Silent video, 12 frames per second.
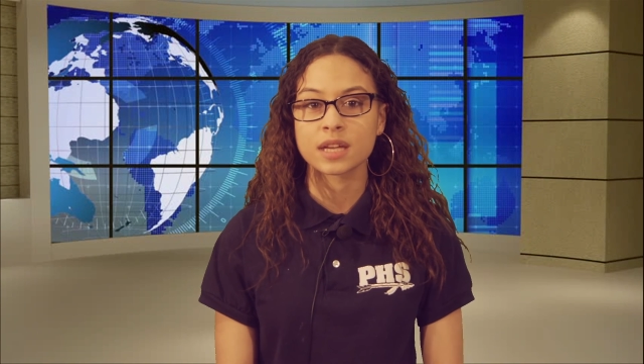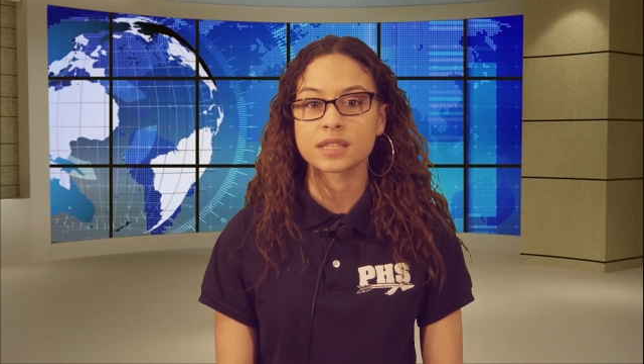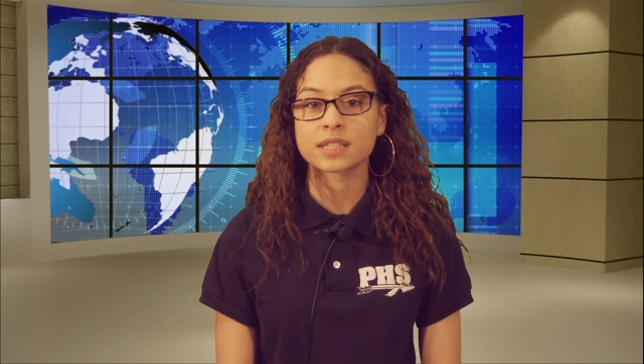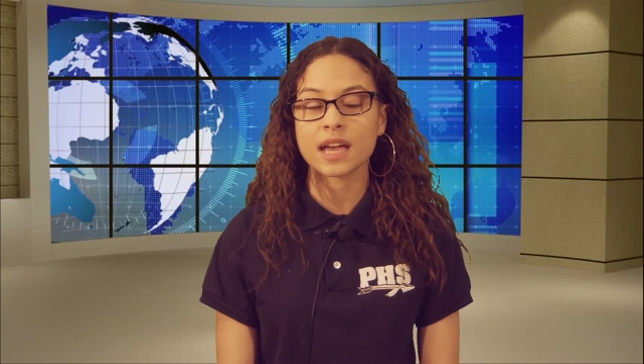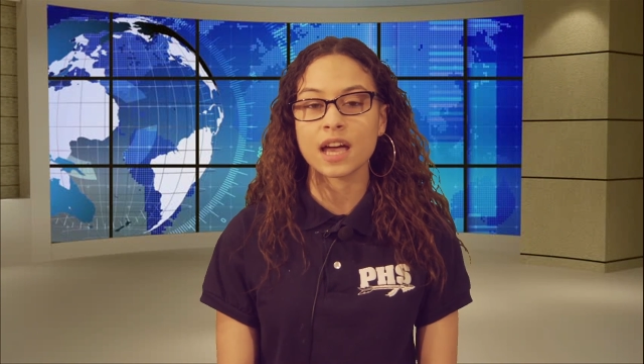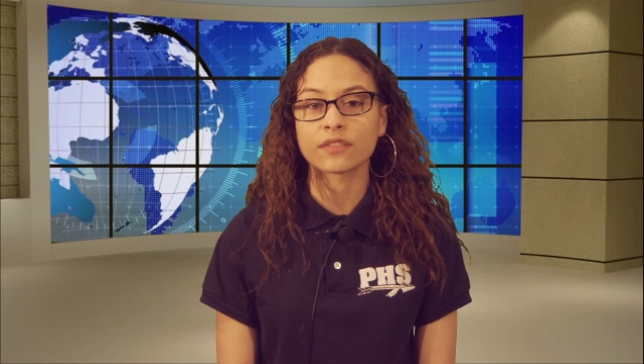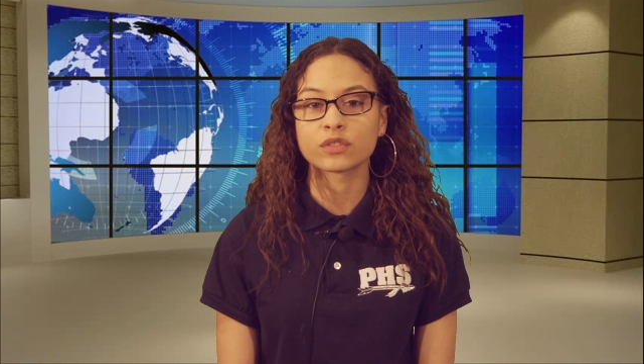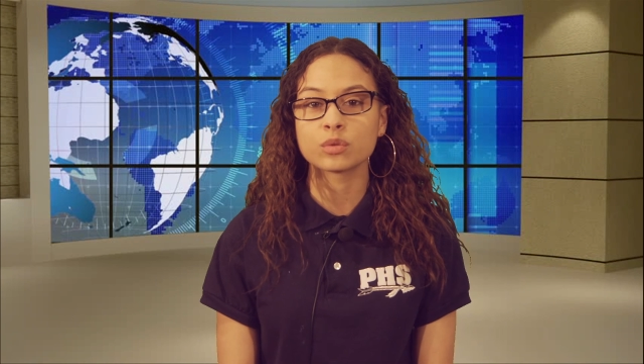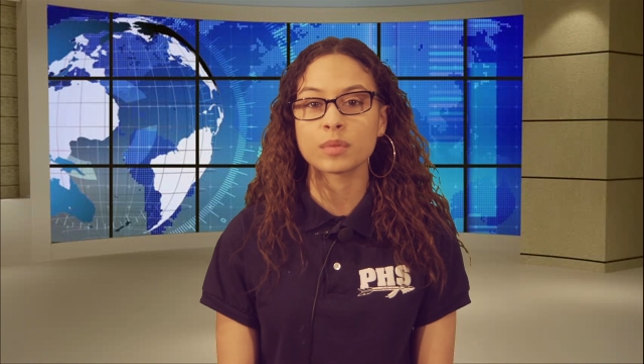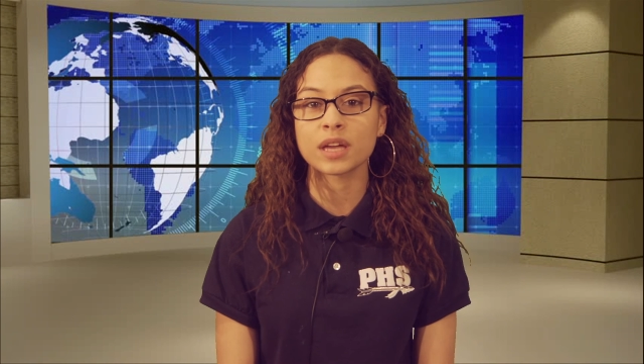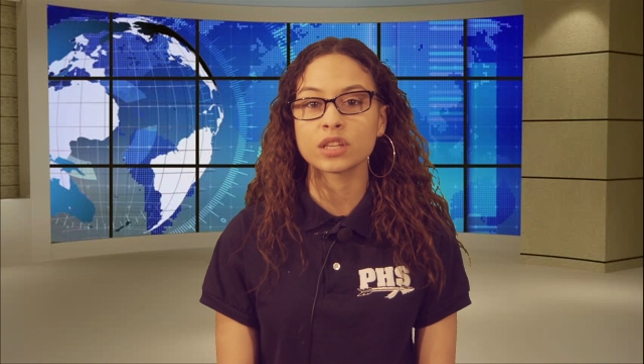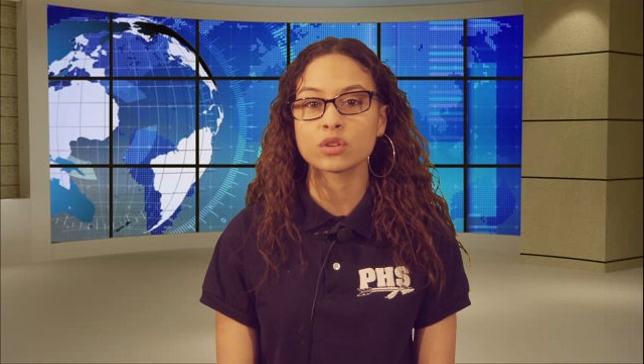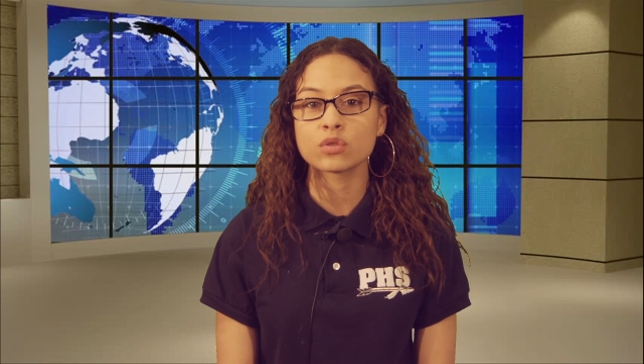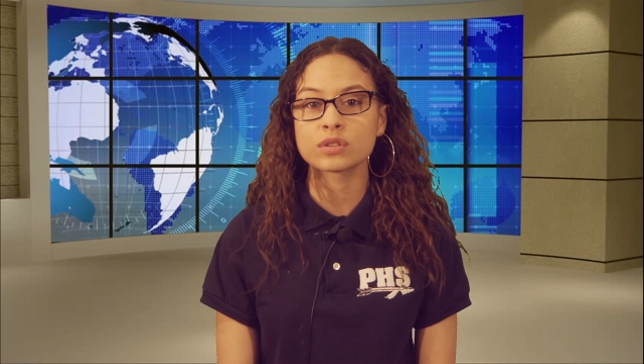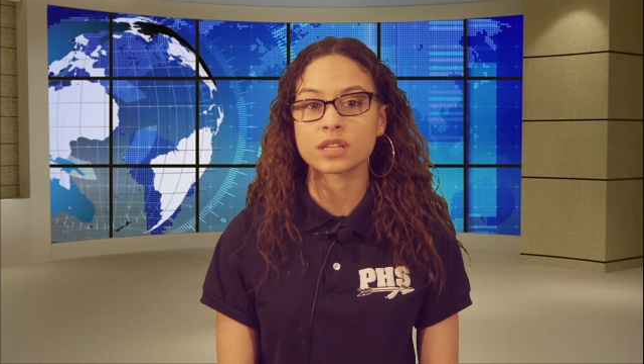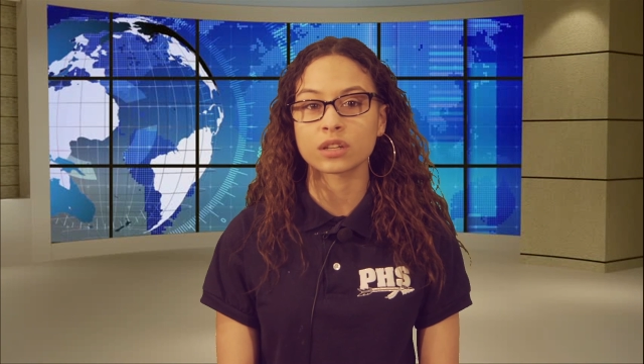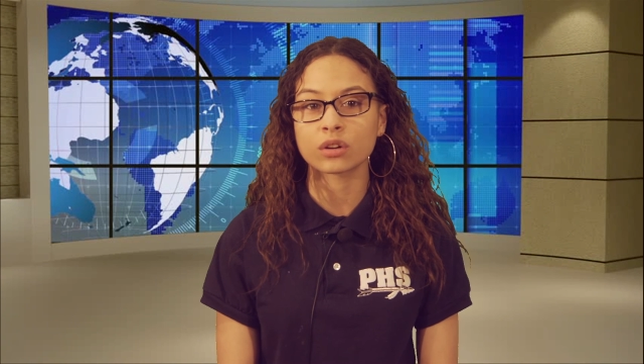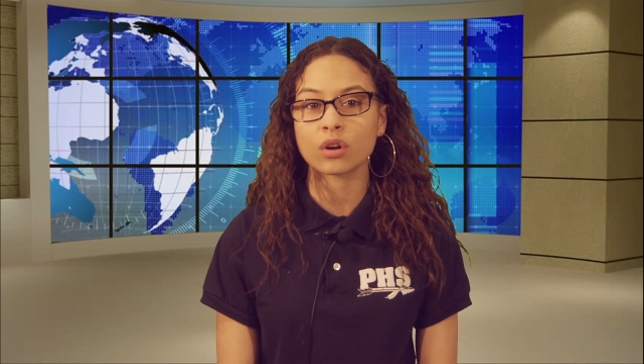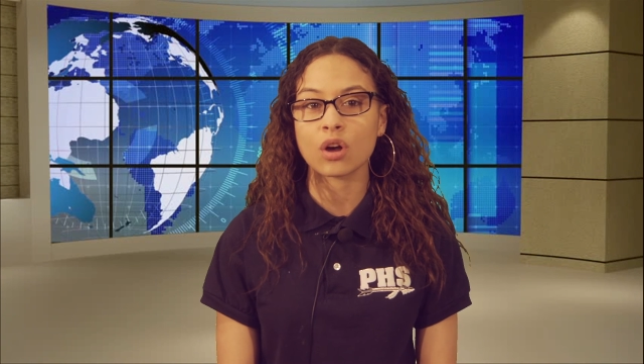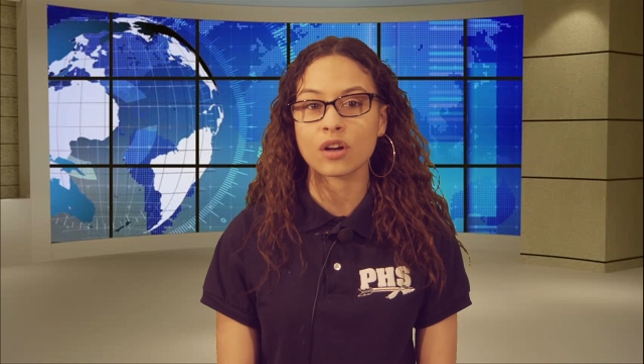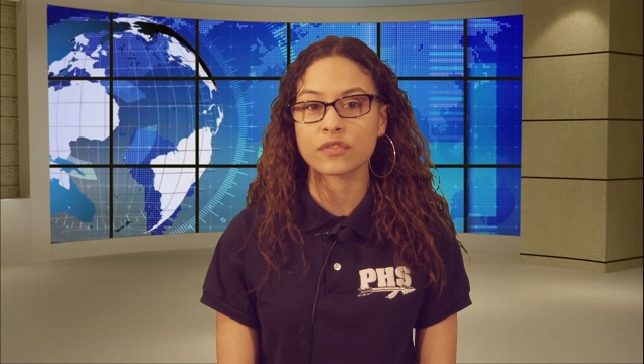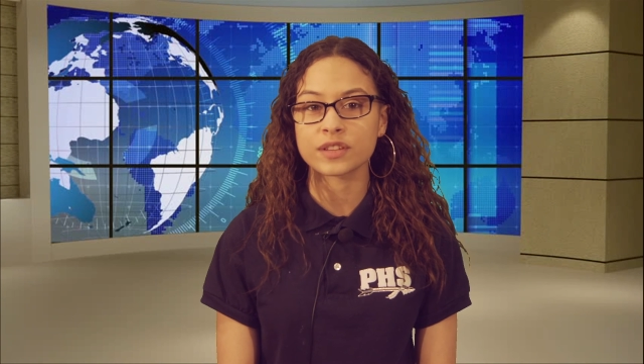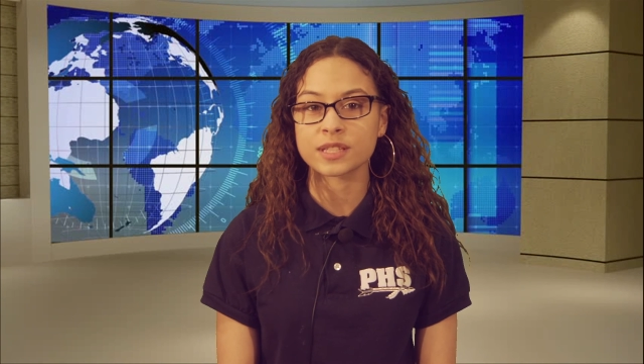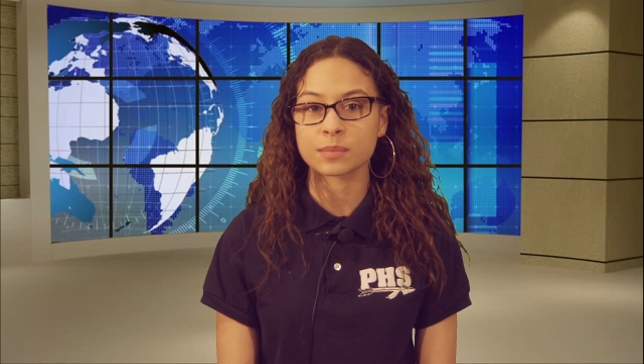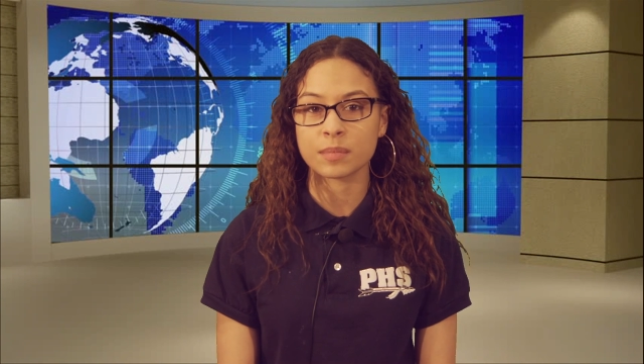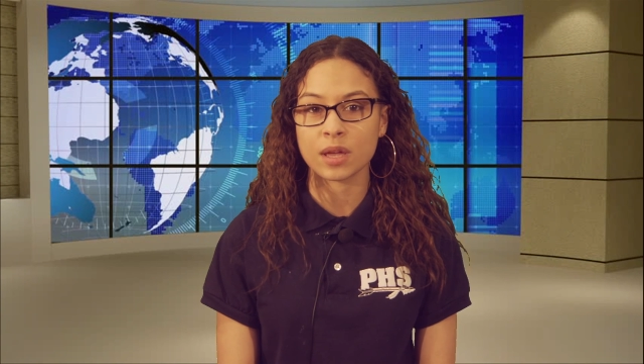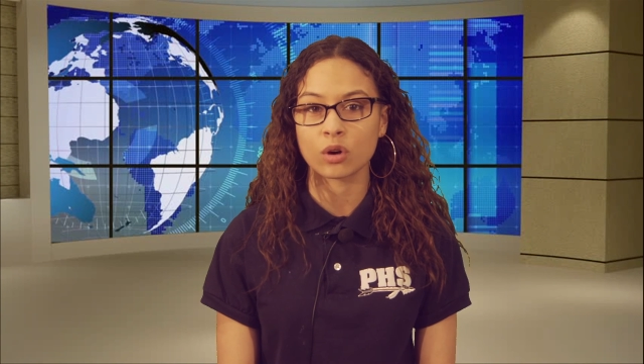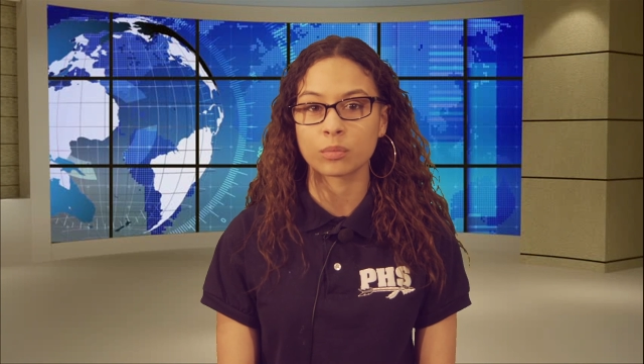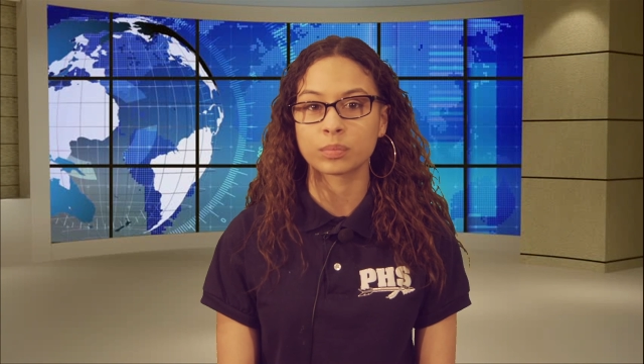Staff, you may use inner office mail.